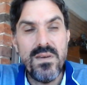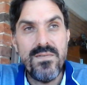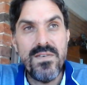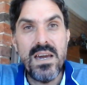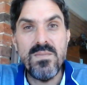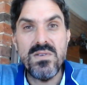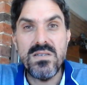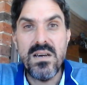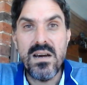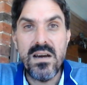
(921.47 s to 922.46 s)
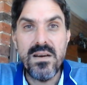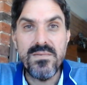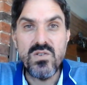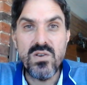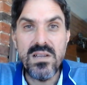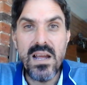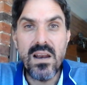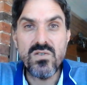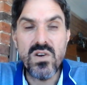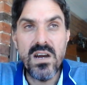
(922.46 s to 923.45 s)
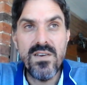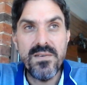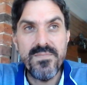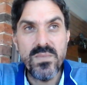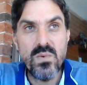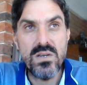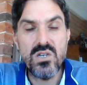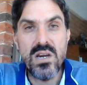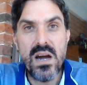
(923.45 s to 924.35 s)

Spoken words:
famous Trinidad La Trova, which